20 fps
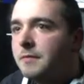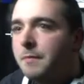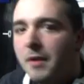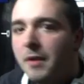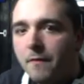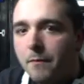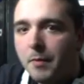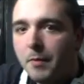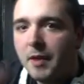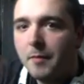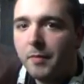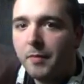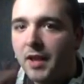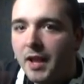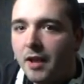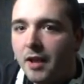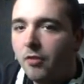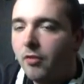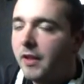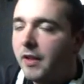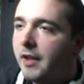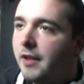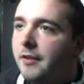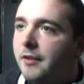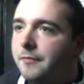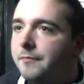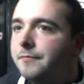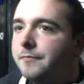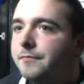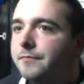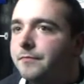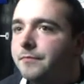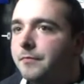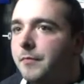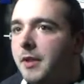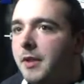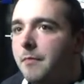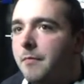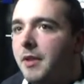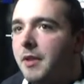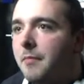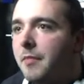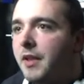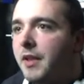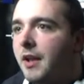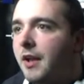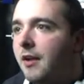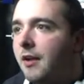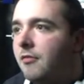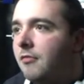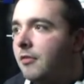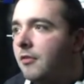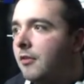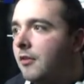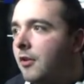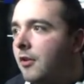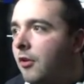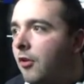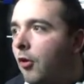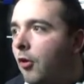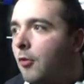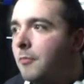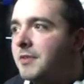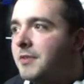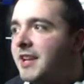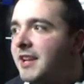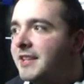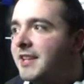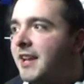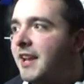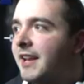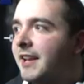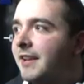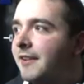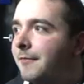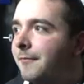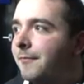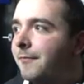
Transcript: a bit of BPL there. Bit of BPL. Umtiti.